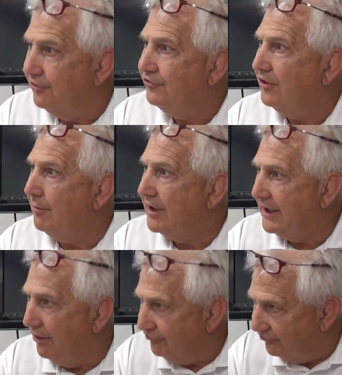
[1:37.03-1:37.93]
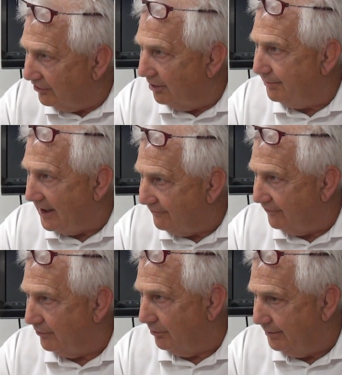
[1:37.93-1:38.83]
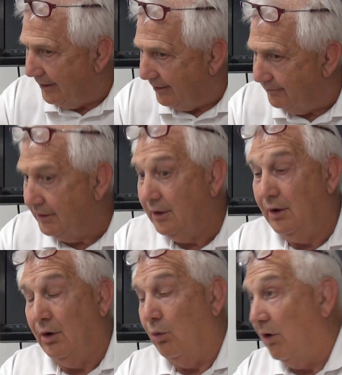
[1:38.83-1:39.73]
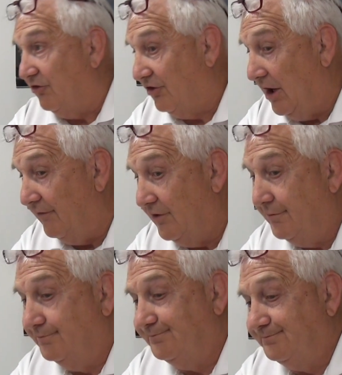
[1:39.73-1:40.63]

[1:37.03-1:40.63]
Somebody else is going to pay for the repair. What's covered?